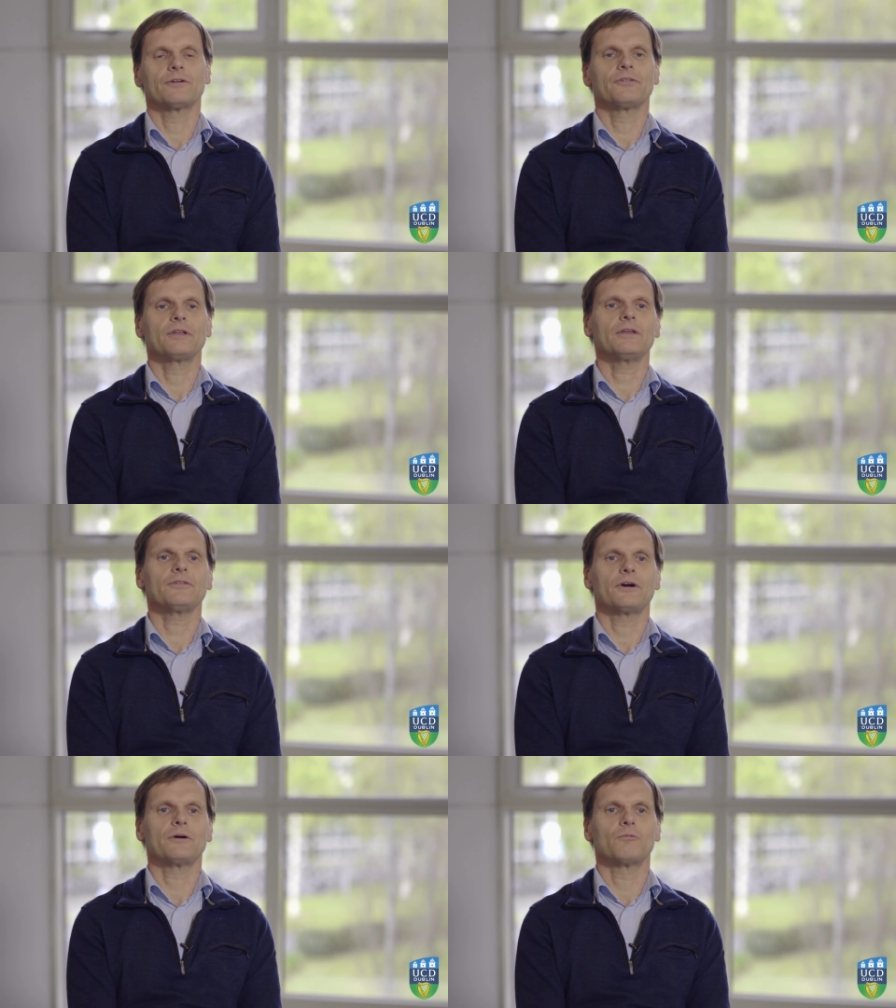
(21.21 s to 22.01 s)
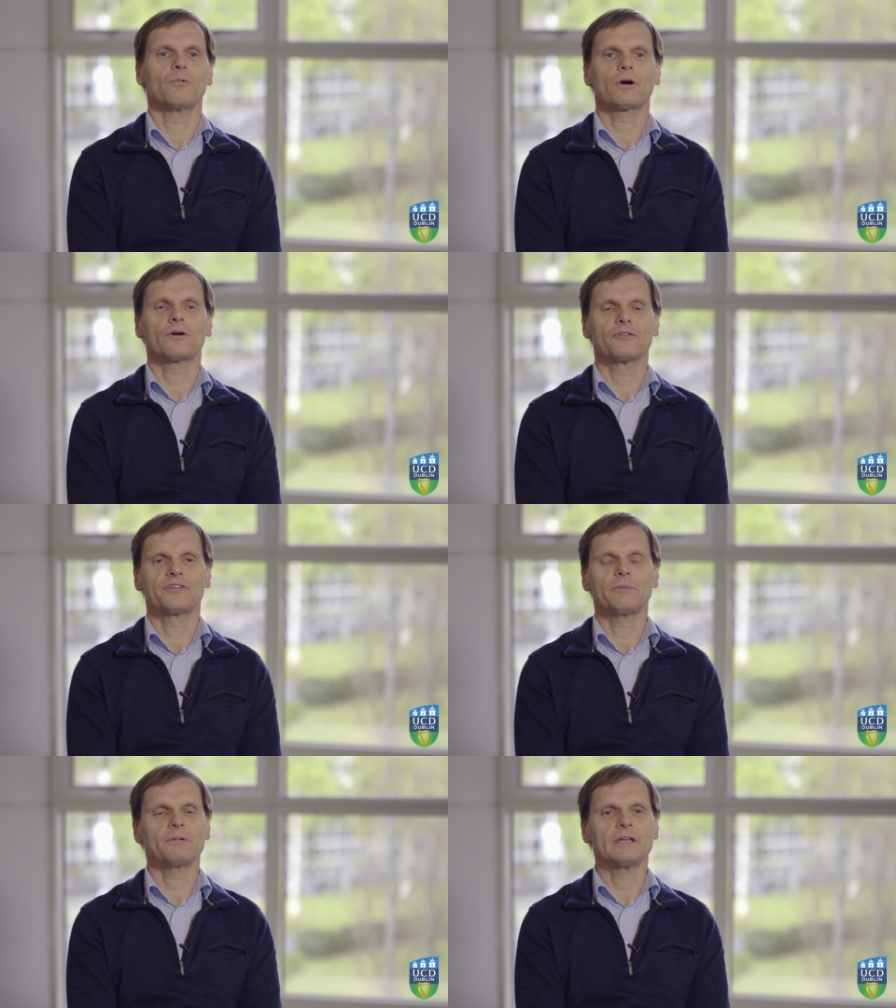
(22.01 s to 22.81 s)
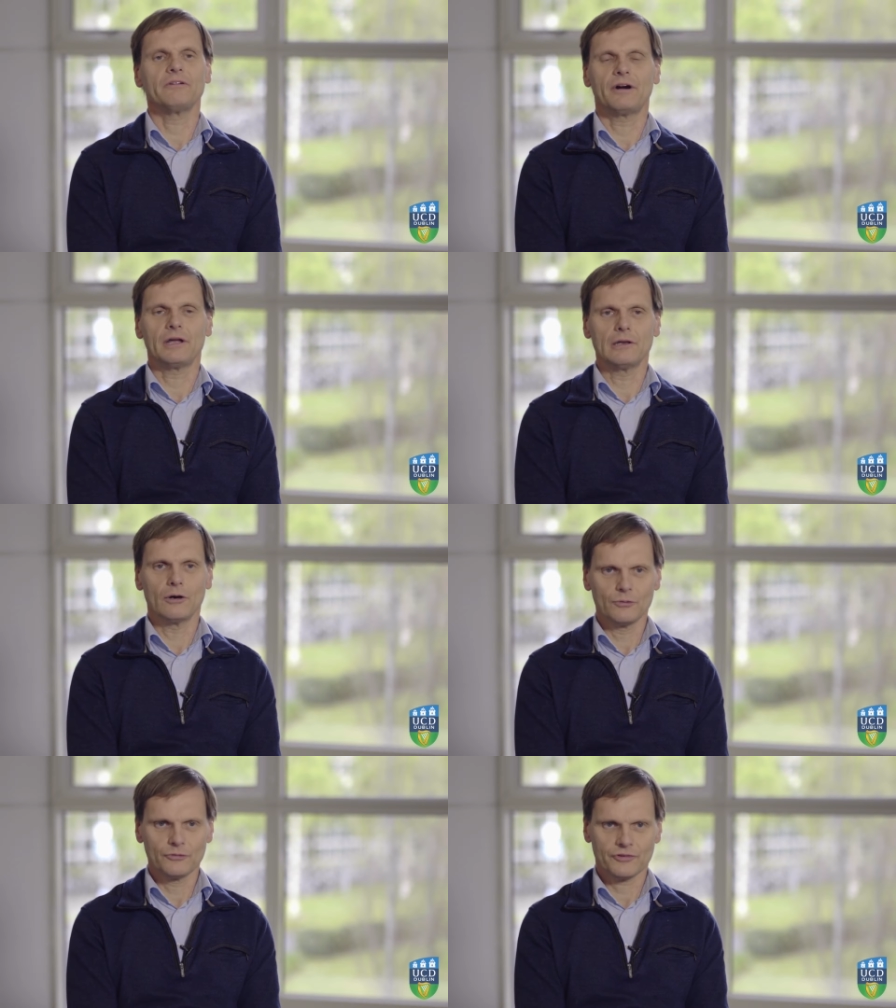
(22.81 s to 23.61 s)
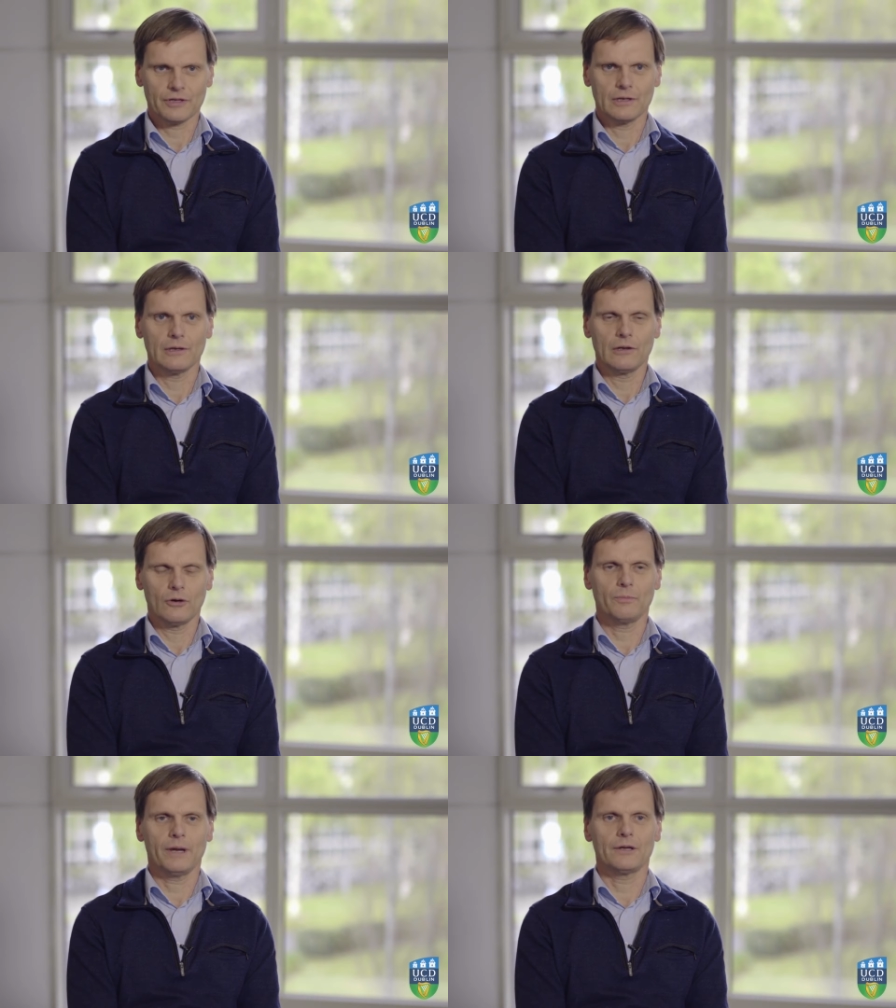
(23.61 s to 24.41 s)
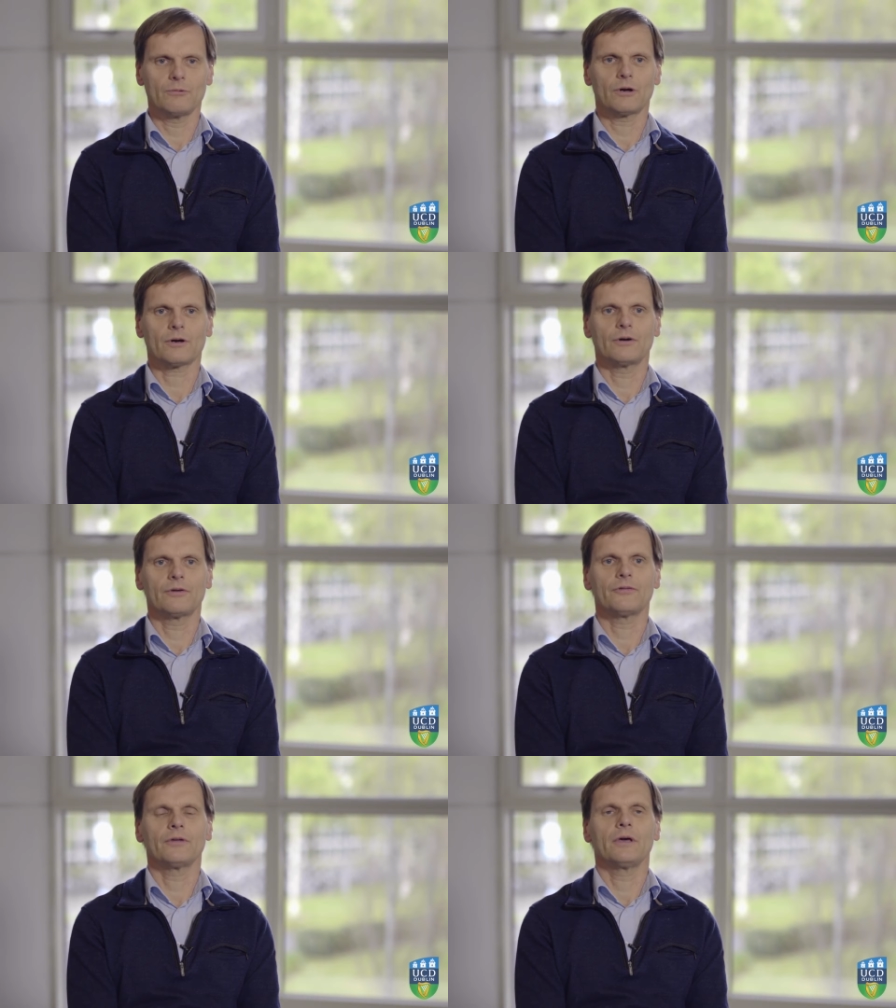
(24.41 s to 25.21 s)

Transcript: So these are workers, typically very low skilled, low paid workers,